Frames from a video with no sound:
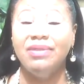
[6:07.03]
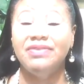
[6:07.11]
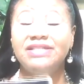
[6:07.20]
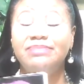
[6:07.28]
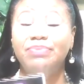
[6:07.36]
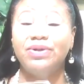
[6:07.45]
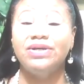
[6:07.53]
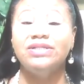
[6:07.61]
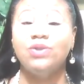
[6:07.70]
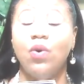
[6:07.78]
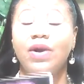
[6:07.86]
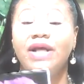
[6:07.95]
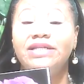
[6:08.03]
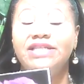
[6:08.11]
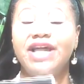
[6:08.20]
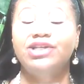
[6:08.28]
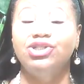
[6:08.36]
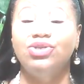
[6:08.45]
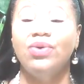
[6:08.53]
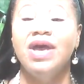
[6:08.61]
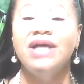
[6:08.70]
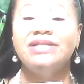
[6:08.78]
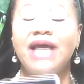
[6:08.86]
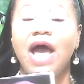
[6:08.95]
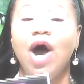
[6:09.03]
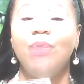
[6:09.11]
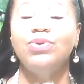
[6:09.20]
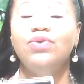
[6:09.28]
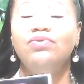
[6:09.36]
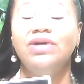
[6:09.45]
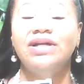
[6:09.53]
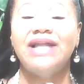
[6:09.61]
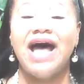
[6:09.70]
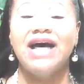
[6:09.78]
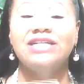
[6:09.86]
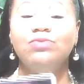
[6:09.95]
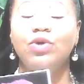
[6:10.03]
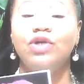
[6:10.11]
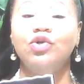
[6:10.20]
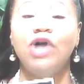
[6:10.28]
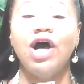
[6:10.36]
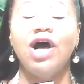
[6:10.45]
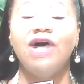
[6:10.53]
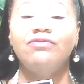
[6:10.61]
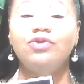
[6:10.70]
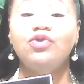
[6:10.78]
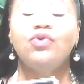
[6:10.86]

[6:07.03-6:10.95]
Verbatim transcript: But this book is going to teach you to help you realize what love,